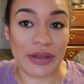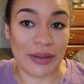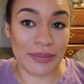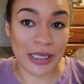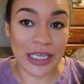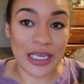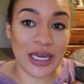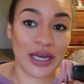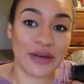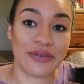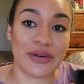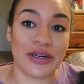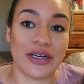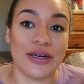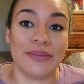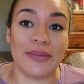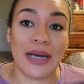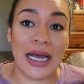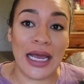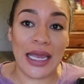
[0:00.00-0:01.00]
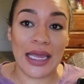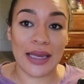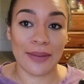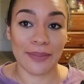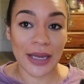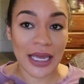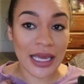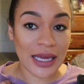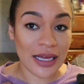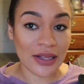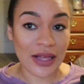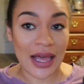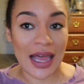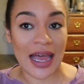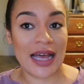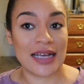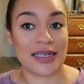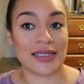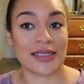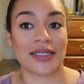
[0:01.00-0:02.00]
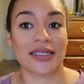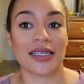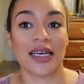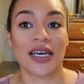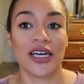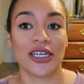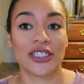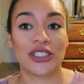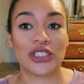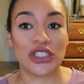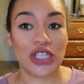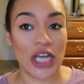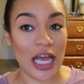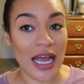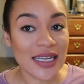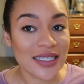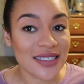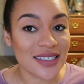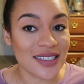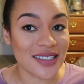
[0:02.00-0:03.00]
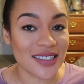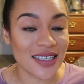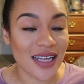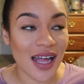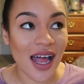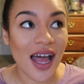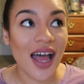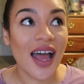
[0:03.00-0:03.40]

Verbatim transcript: Let me cover up my pale ass chest.